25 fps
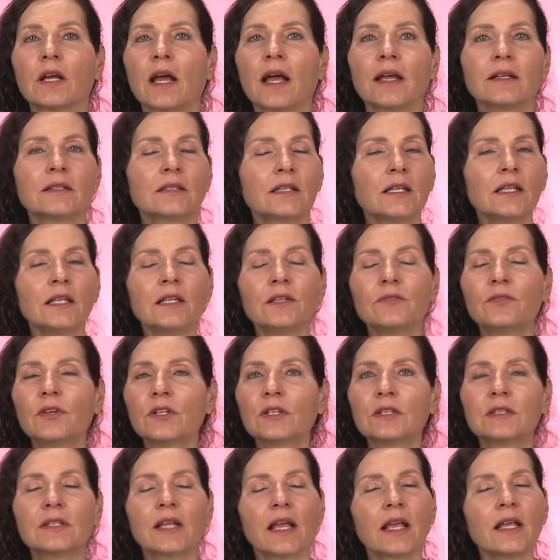and
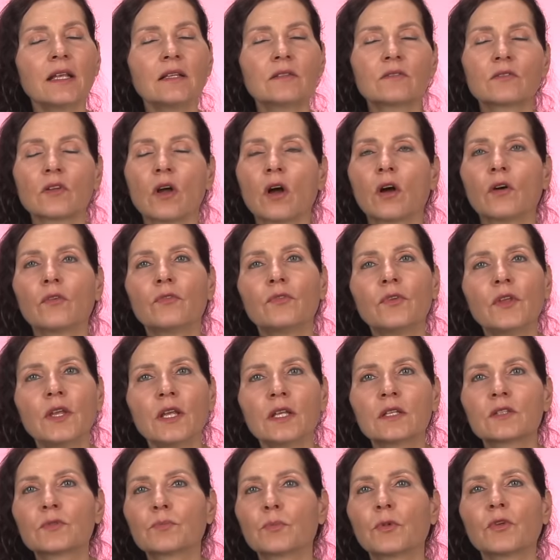even days or
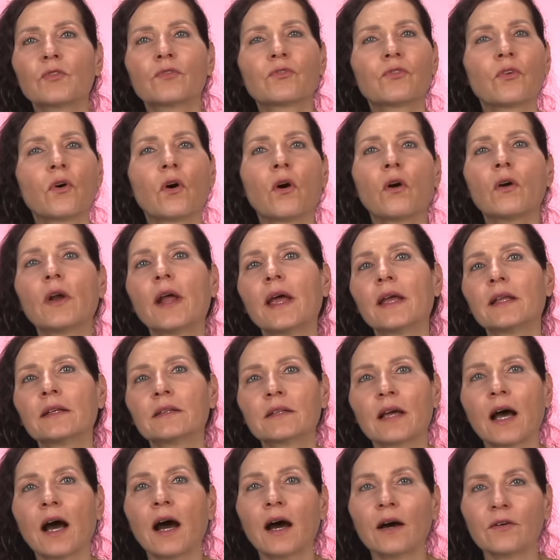weeks before
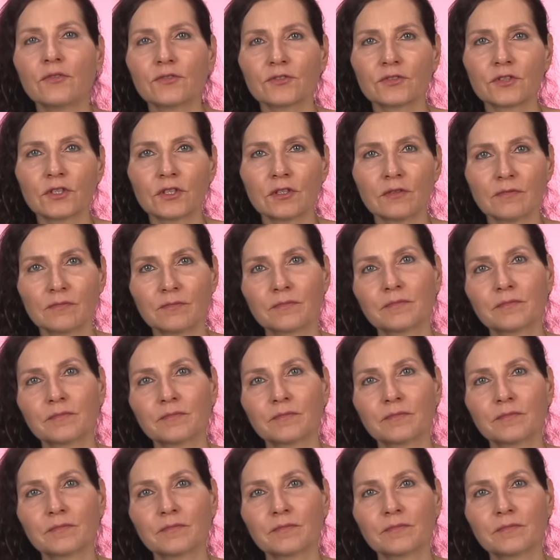and after.